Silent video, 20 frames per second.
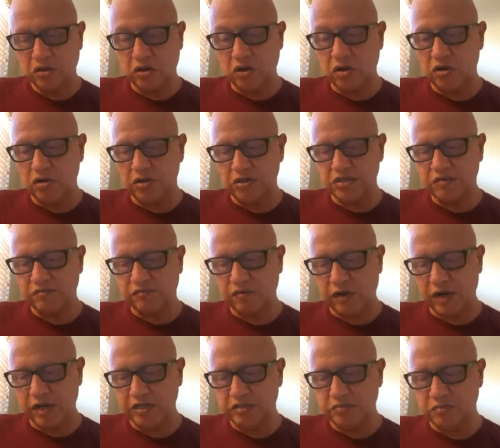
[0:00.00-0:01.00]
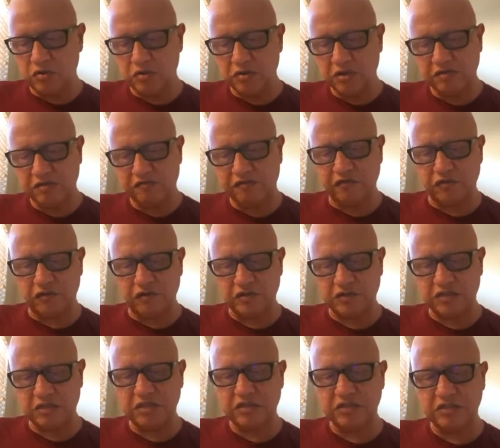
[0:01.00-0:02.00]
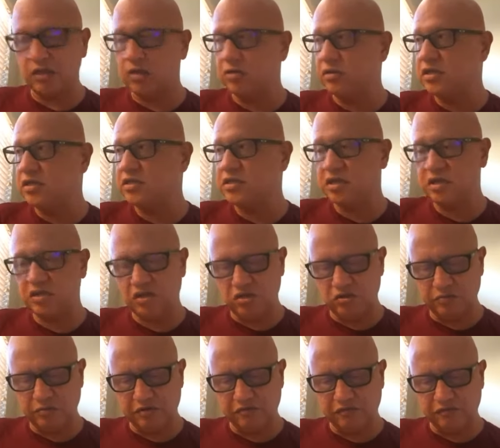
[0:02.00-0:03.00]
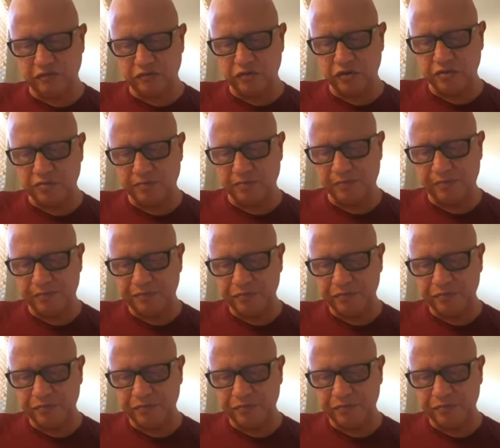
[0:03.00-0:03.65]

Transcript: Curls of gray smoke at first, they slowly took human form.